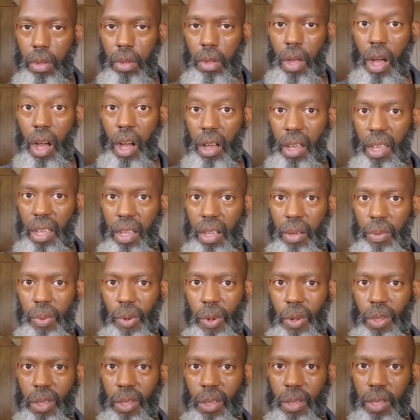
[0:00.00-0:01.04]
all hell
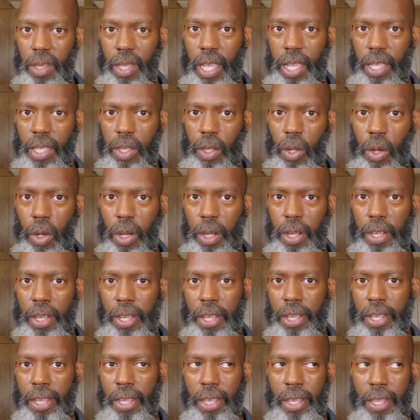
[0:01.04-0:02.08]
broke loose next door.
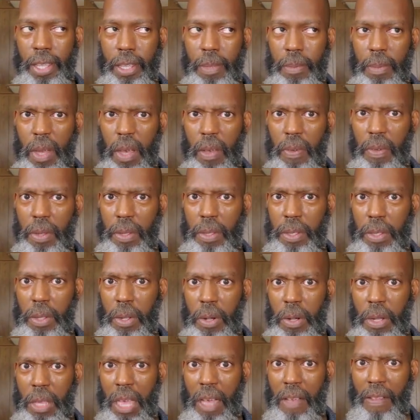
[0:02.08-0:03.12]
The motherfuckers
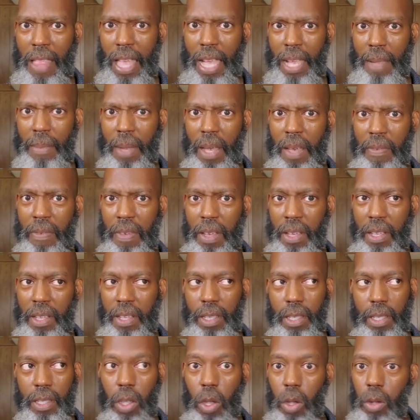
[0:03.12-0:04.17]
going off like a motherfucker.
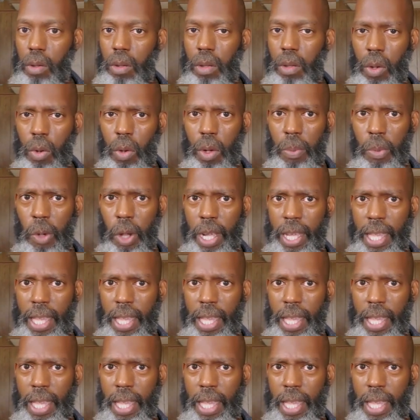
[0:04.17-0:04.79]
So what more